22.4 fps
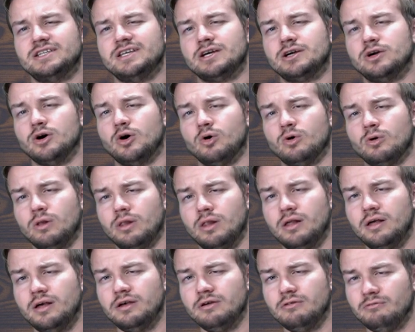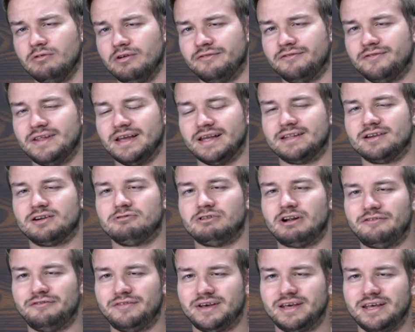the goal with that
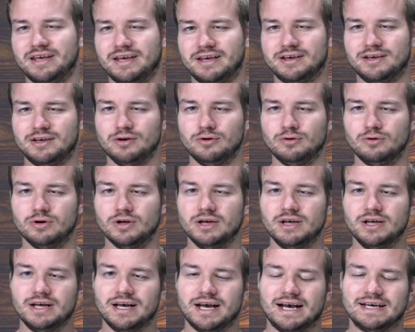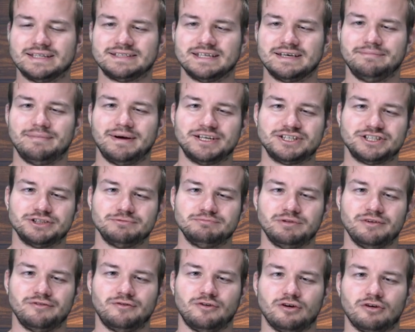graphic EQ? As I
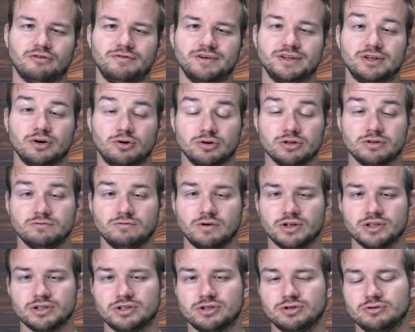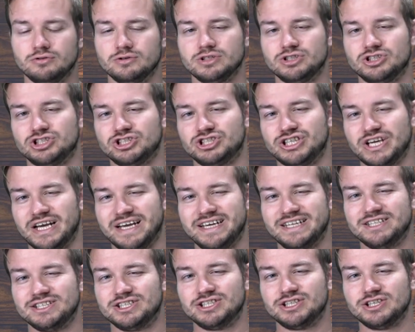mentioned before, we don't want to
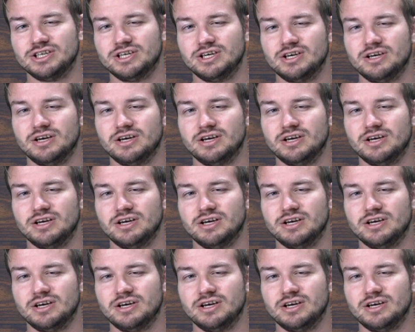change